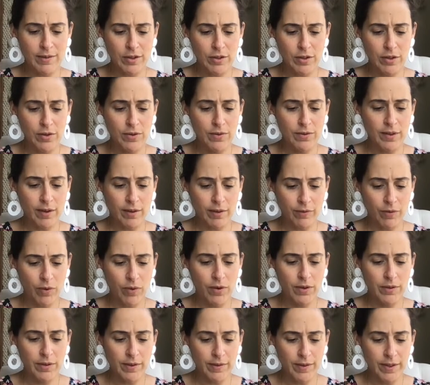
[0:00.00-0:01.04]
72,
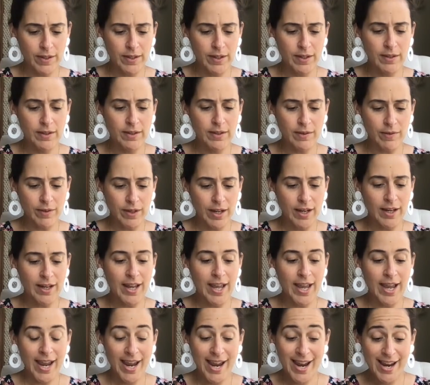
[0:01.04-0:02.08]
74, 76, 78,
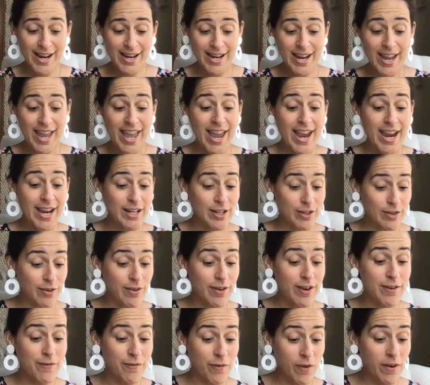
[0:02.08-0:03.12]
80, 82,
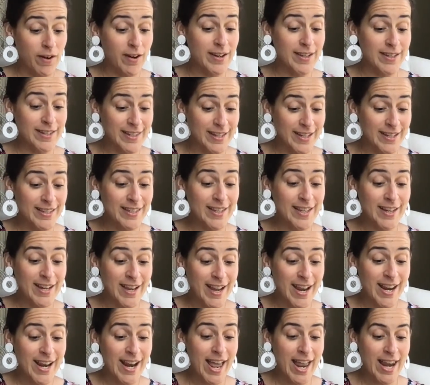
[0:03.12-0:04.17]
84, 86,
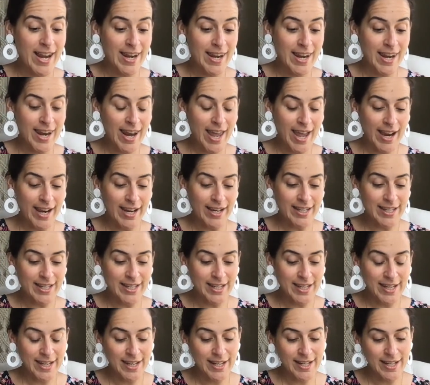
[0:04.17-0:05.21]
88,
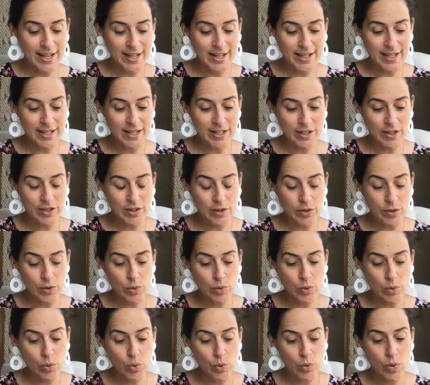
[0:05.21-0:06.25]
90,
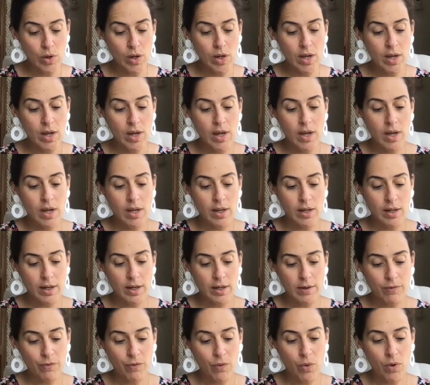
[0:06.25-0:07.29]
92,
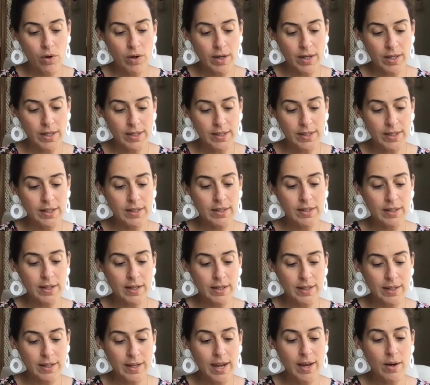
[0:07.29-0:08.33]
94, 96,
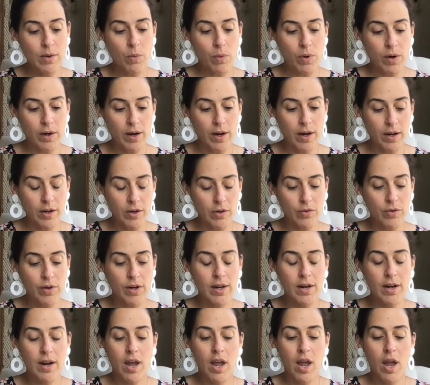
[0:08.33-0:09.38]
98,
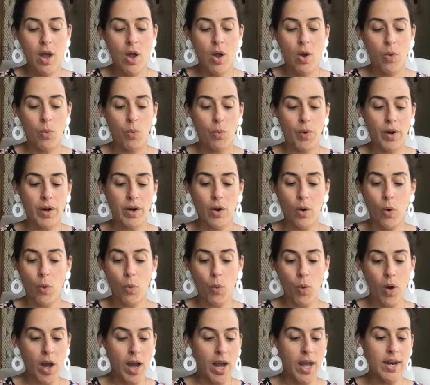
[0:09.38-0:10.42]
100,
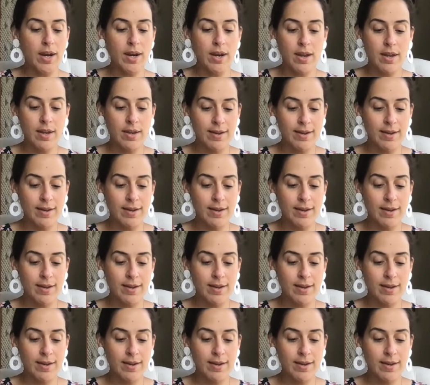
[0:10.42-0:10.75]
101,